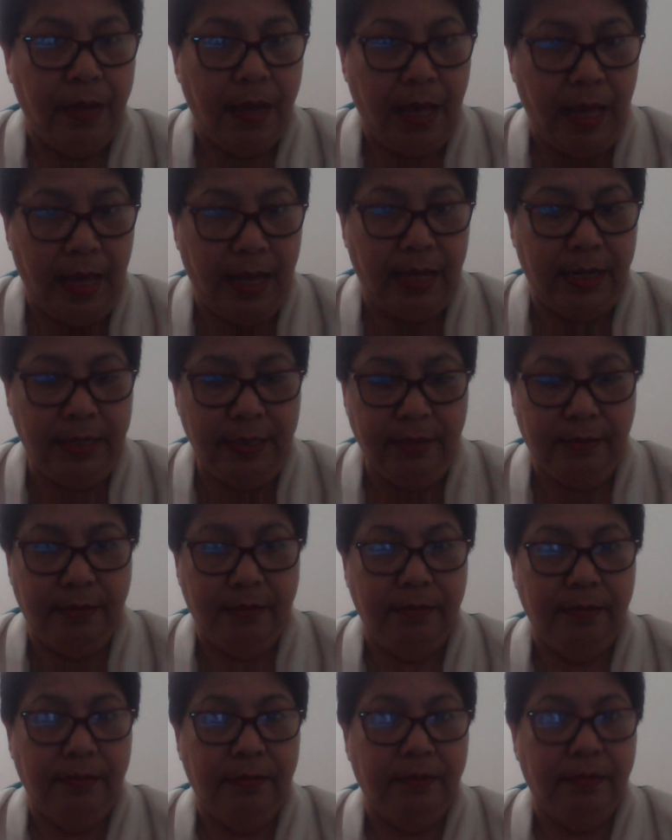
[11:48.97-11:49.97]
And
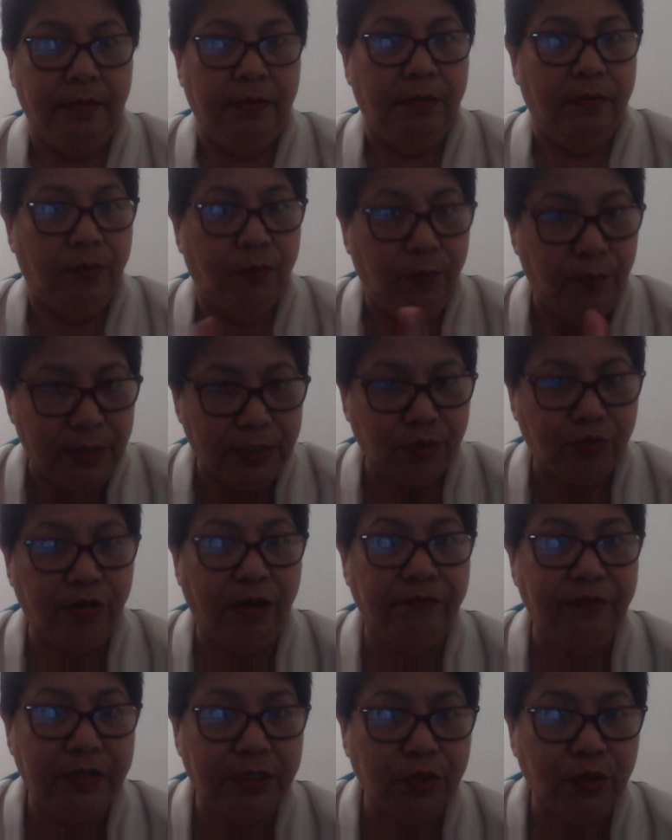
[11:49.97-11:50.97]
we will
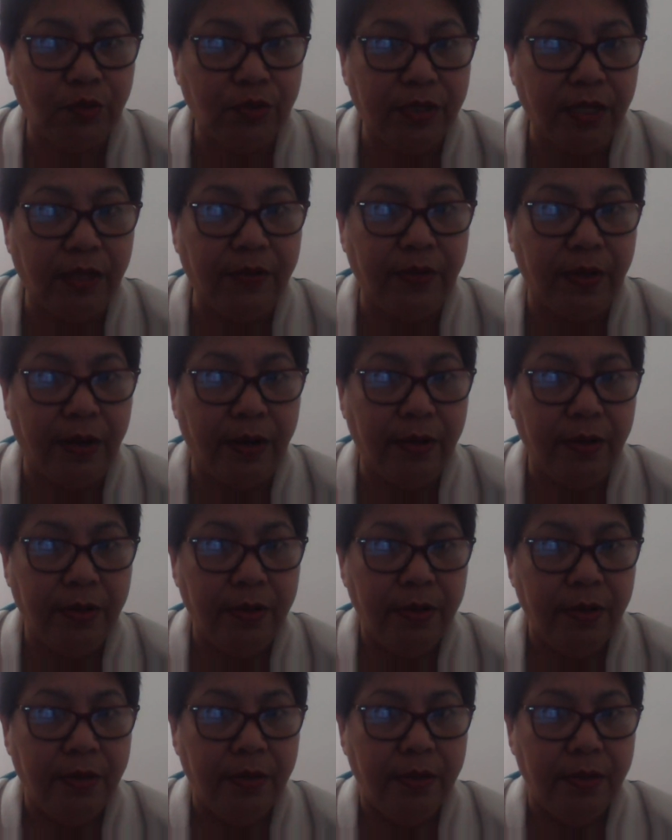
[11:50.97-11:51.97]
travel together
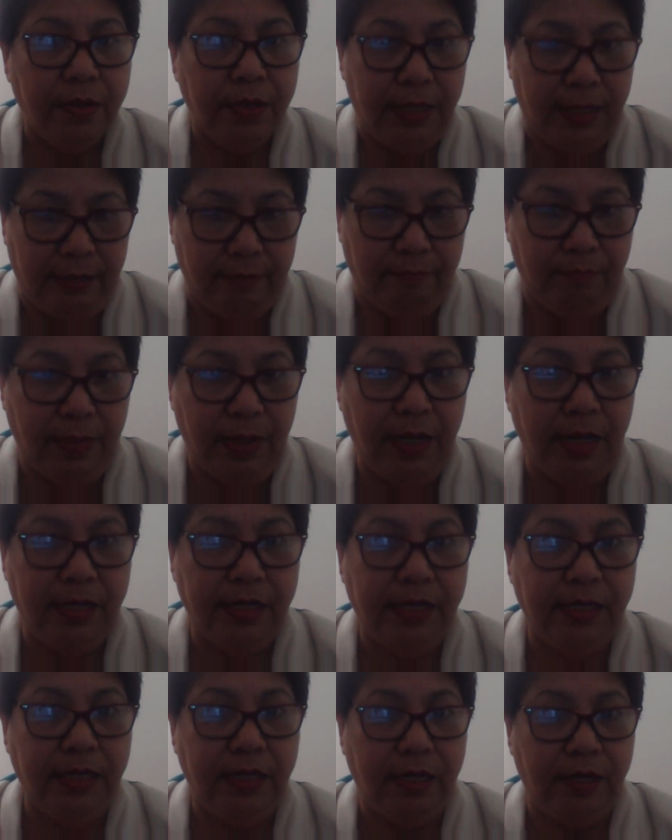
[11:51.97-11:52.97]
in
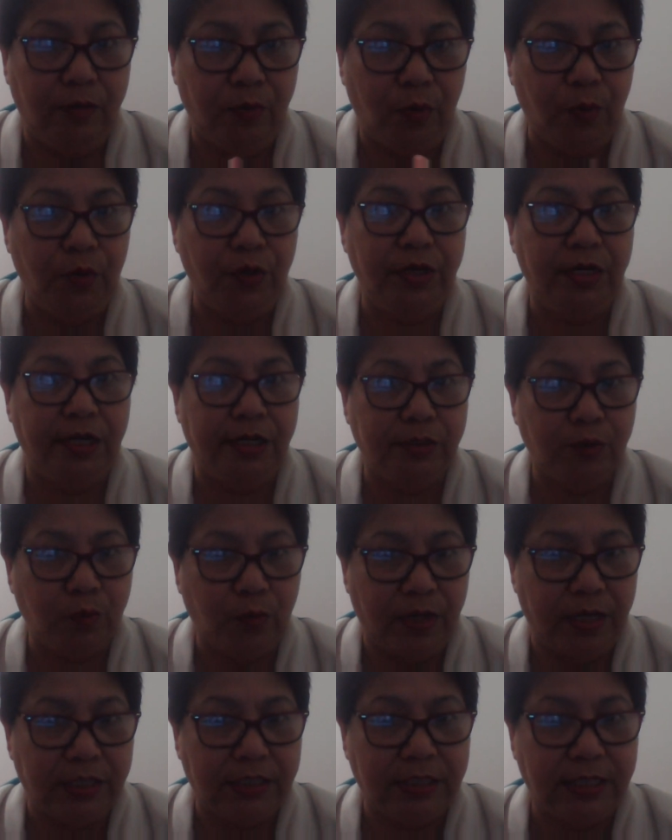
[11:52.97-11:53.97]
Mali in order to
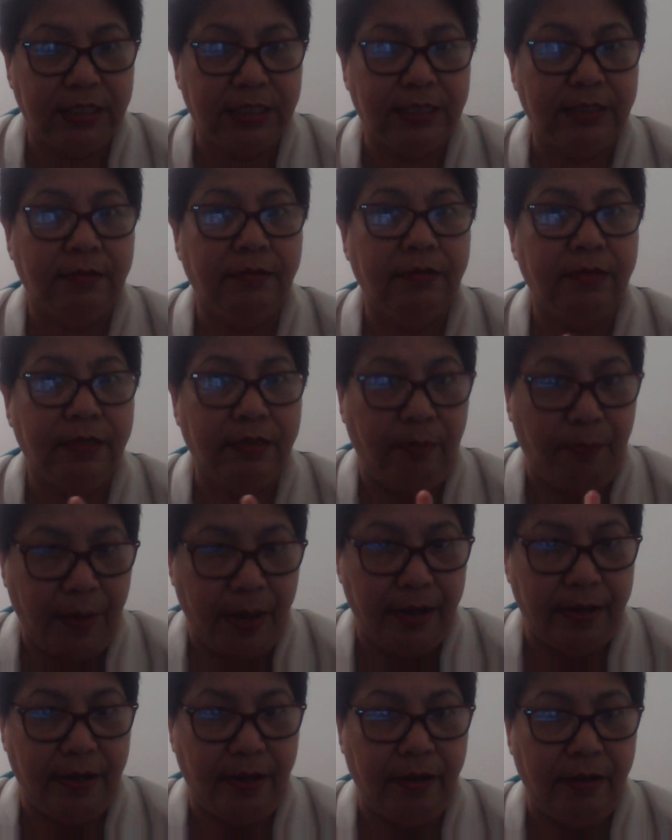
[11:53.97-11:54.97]
assist the
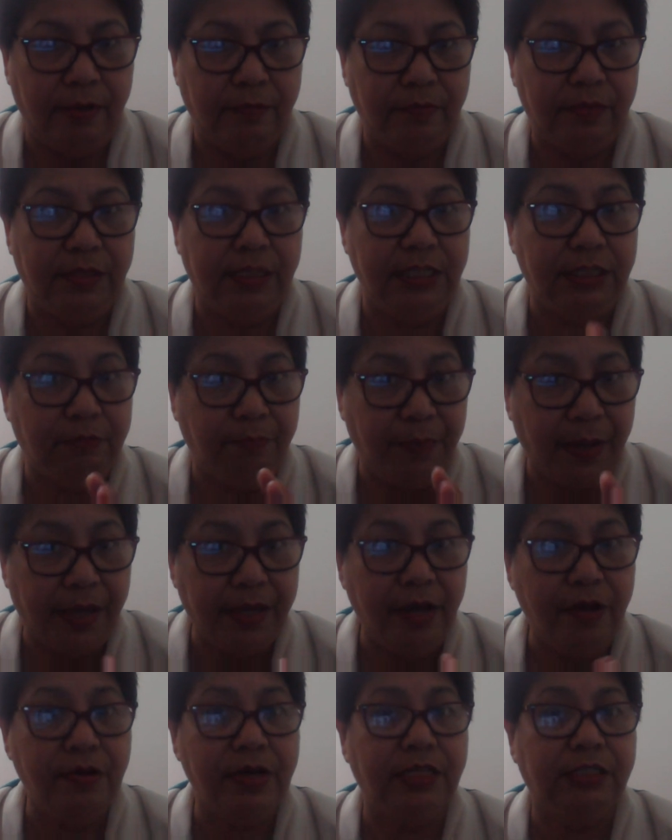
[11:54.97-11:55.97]
buyer. This
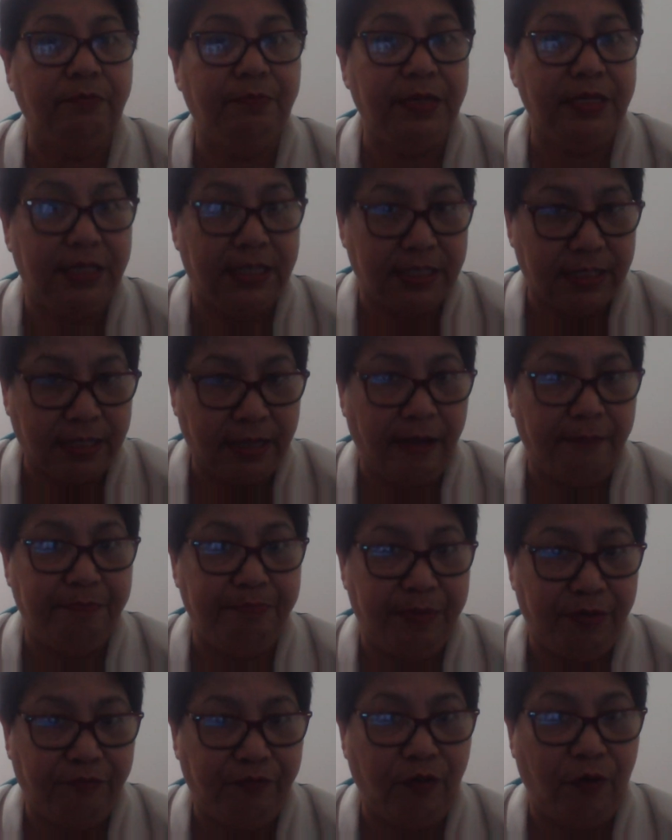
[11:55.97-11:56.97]
buyer has been scammed
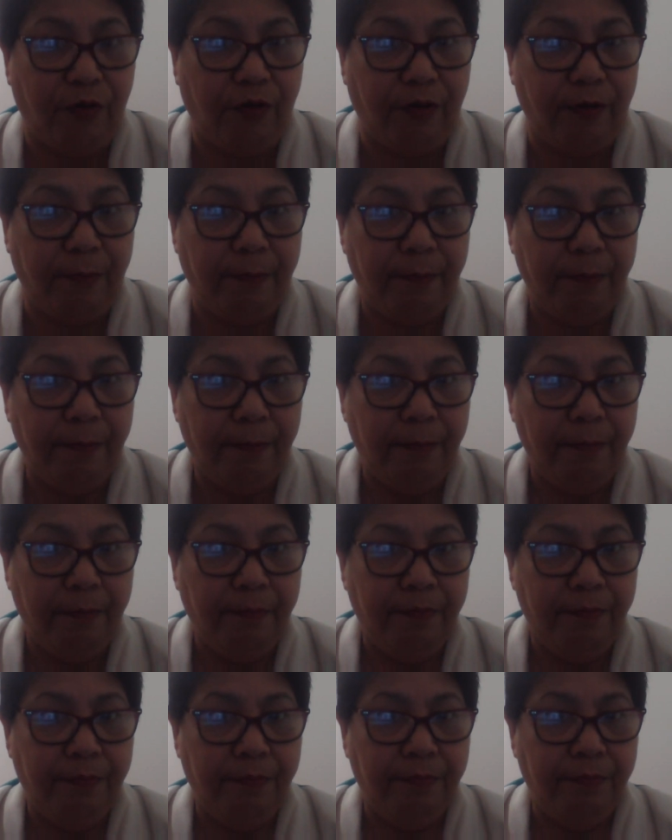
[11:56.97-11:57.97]
before.
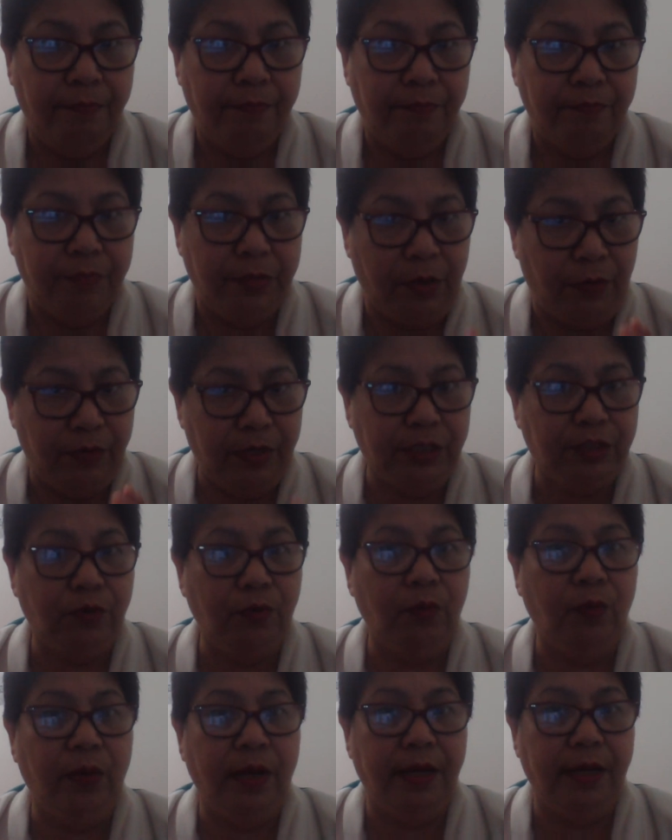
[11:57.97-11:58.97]
The
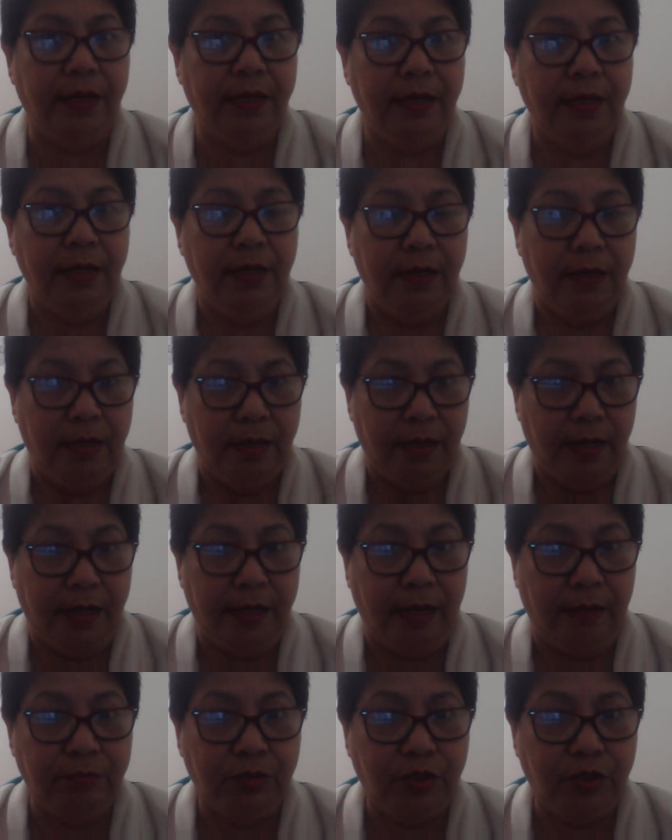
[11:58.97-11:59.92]
reason why I am